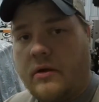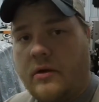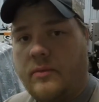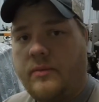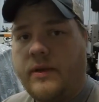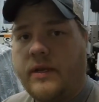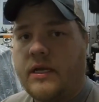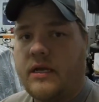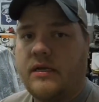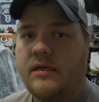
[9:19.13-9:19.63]

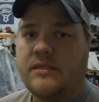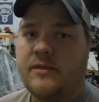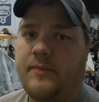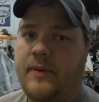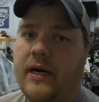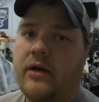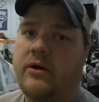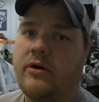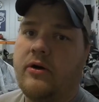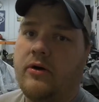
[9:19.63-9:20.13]
the
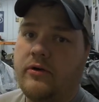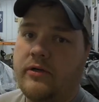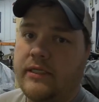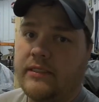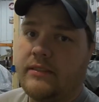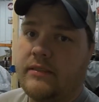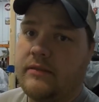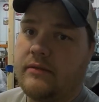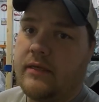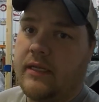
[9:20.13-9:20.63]
powder coat
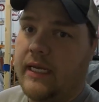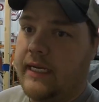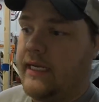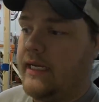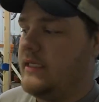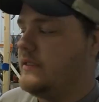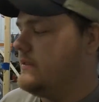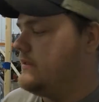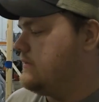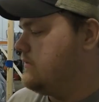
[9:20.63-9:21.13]
isn't, I
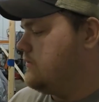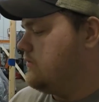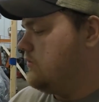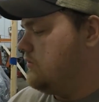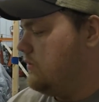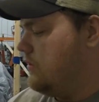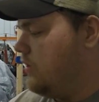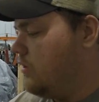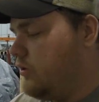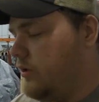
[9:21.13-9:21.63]
guess,
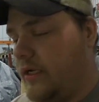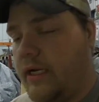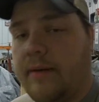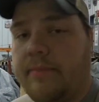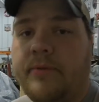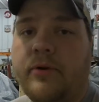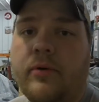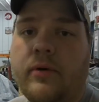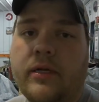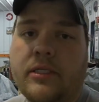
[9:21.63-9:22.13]
holding
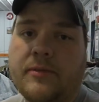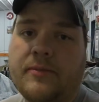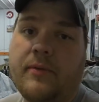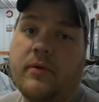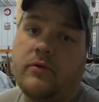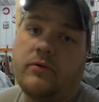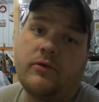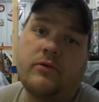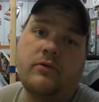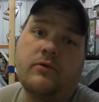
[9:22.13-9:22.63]
up to where it's
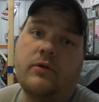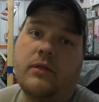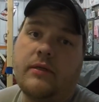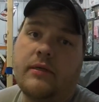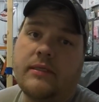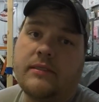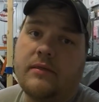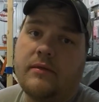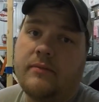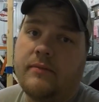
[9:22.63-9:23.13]
supposed to, at
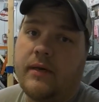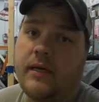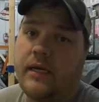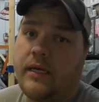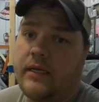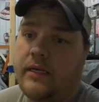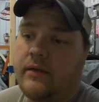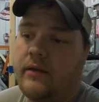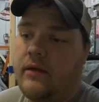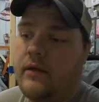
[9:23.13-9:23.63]
least in
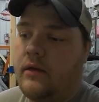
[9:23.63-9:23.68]
my